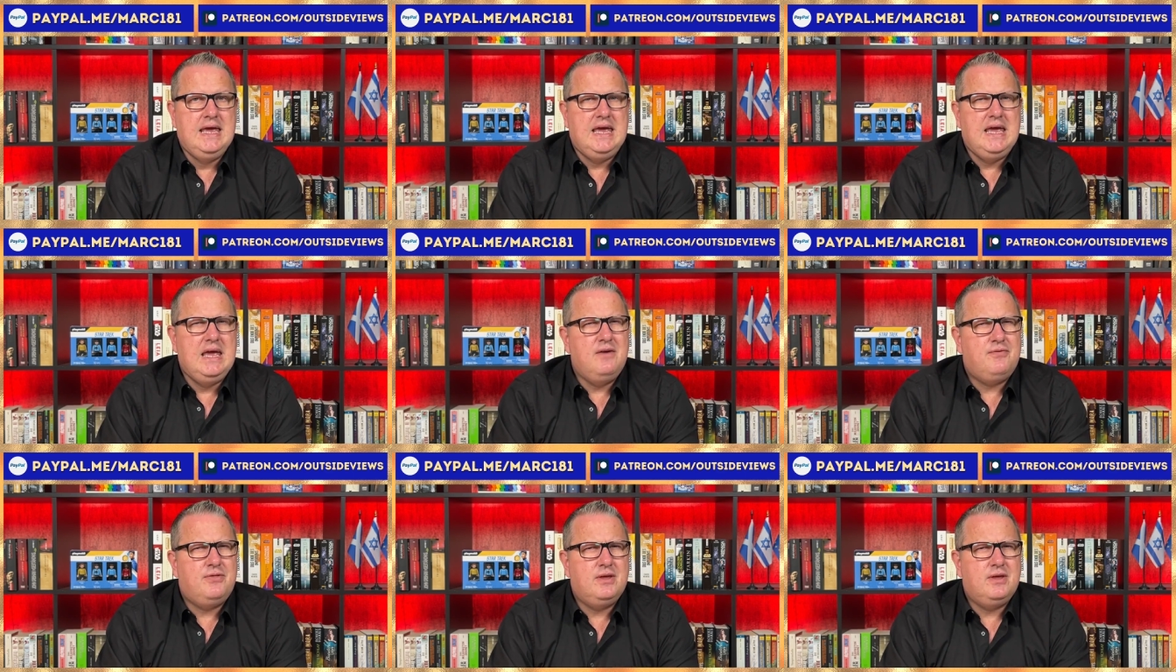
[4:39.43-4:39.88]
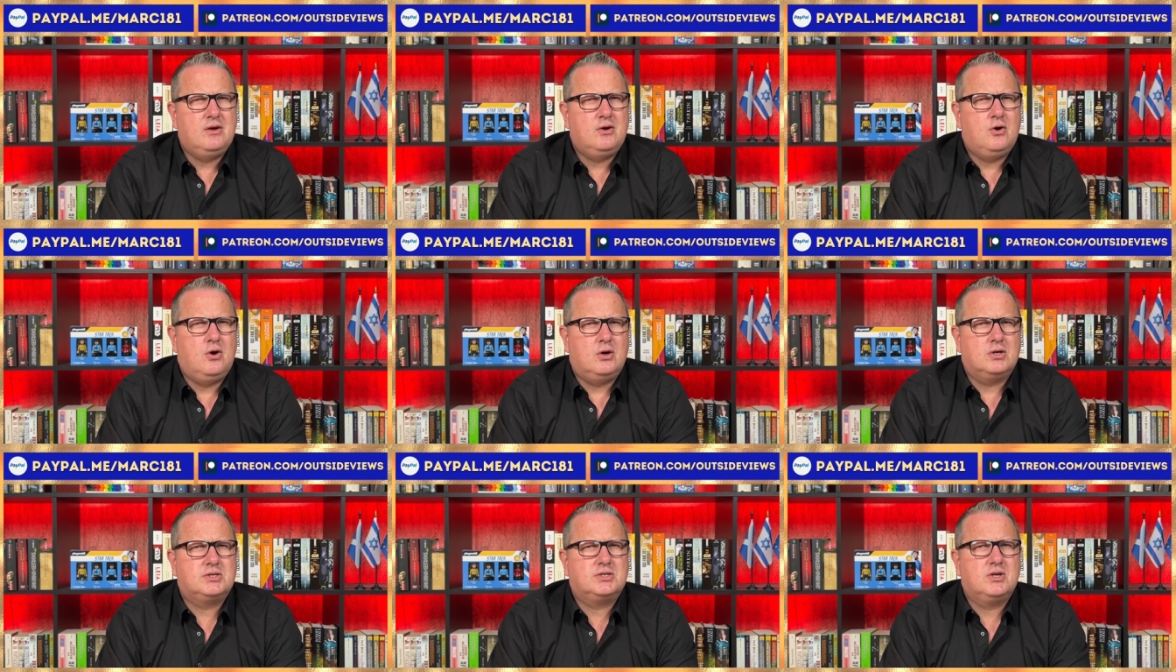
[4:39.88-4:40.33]
If the
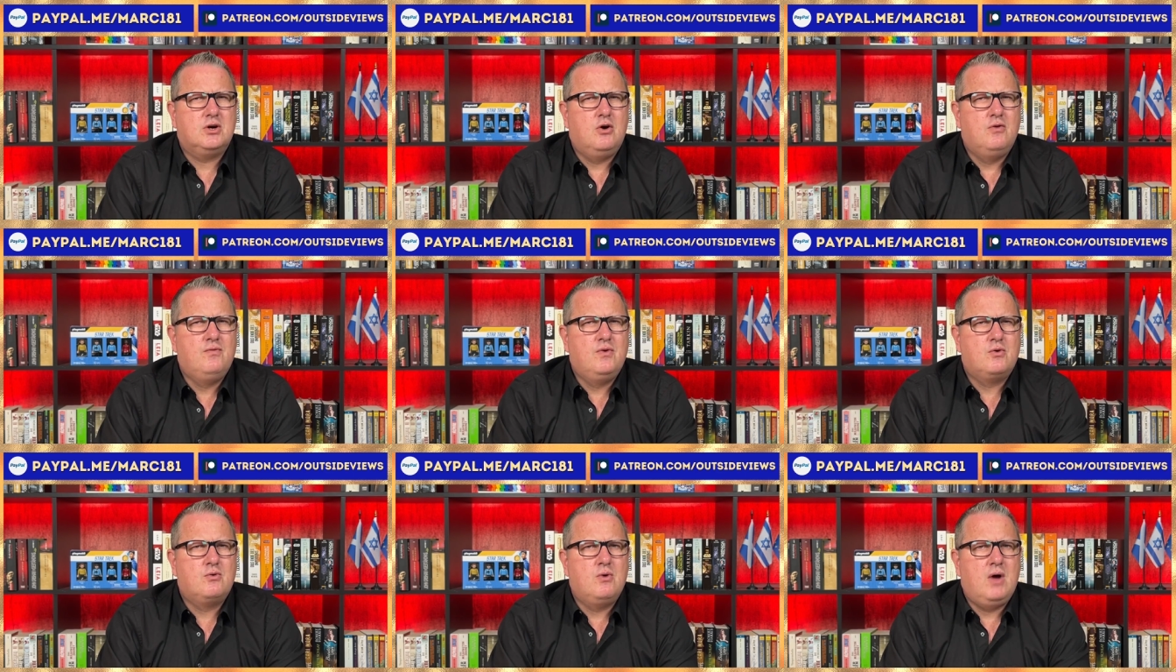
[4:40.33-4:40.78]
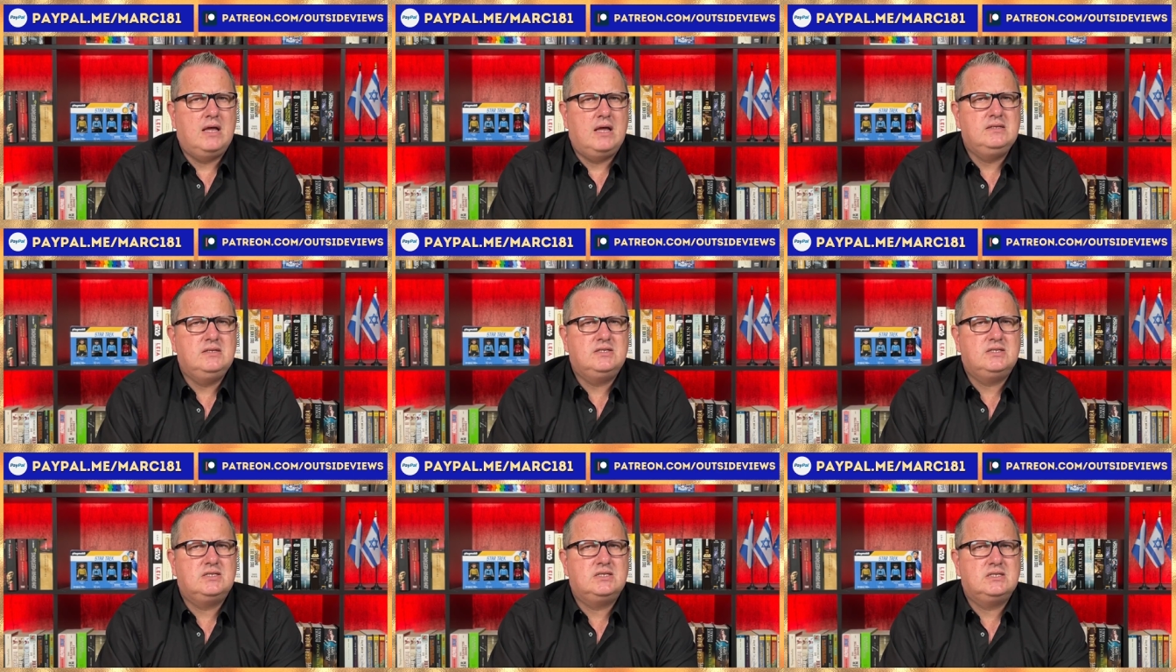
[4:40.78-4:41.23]
cost
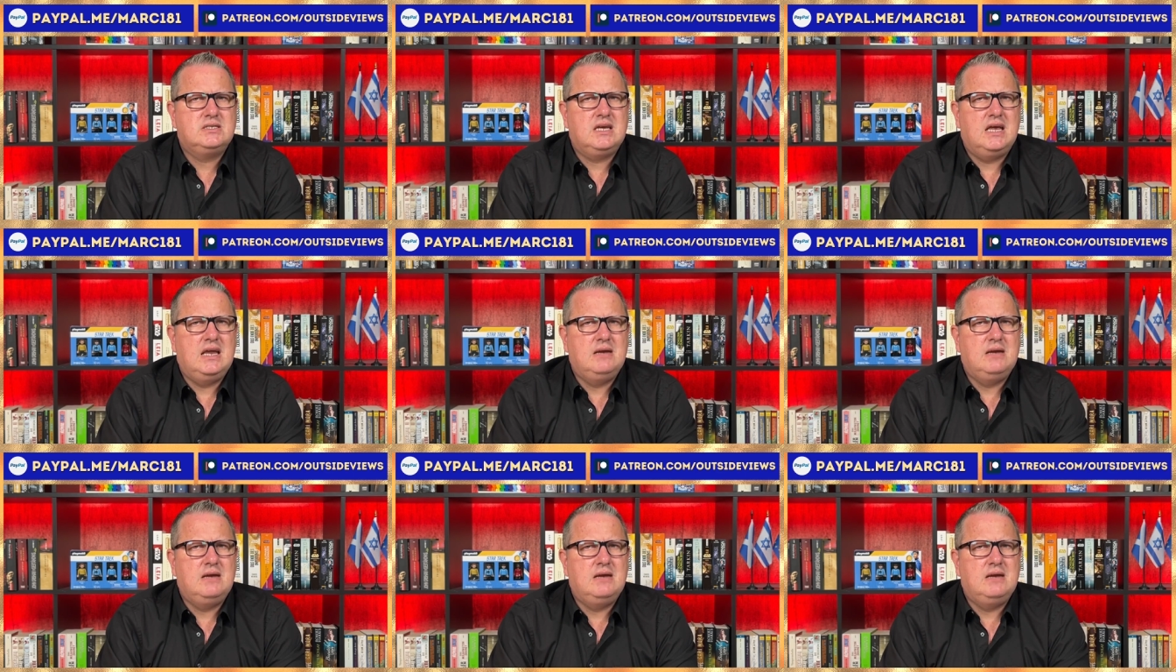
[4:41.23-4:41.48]
overruns